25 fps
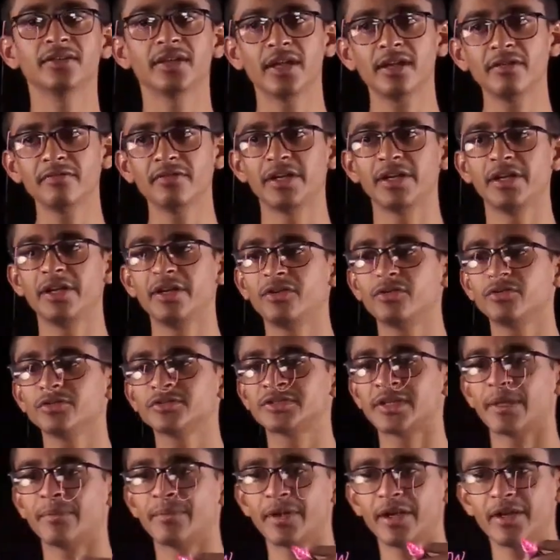then we need to
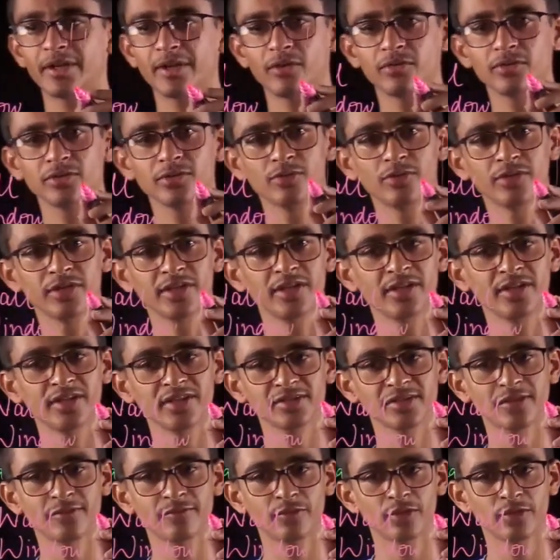separate out the
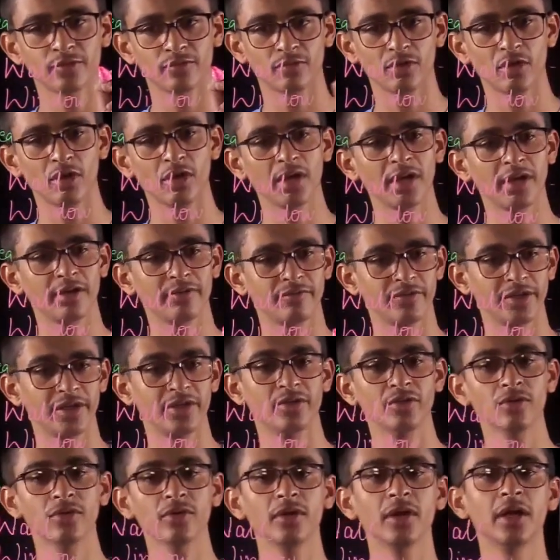orientation for wall and
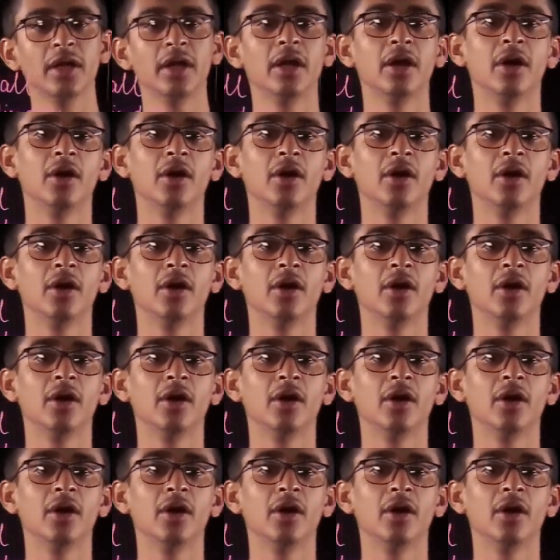window